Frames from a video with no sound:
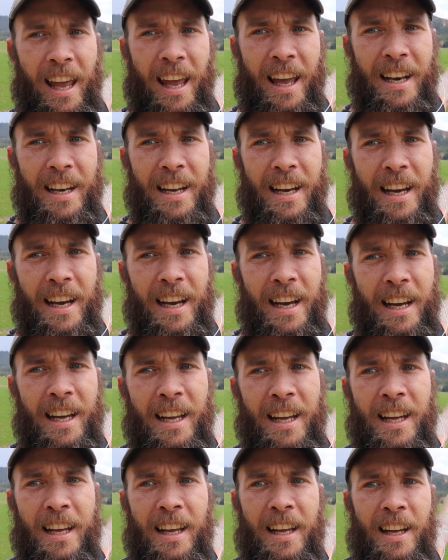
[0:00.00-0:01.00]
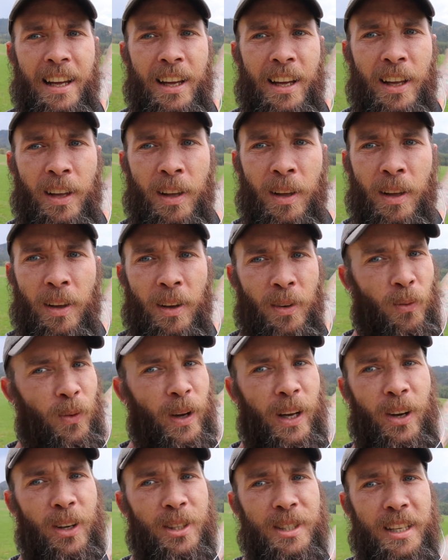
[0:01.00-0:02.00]
and uh,
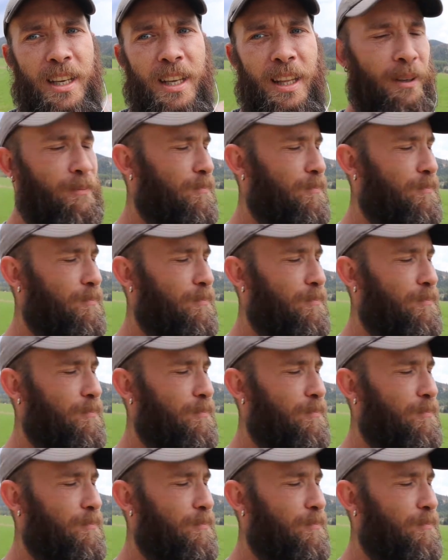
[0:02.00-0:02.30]
we can't see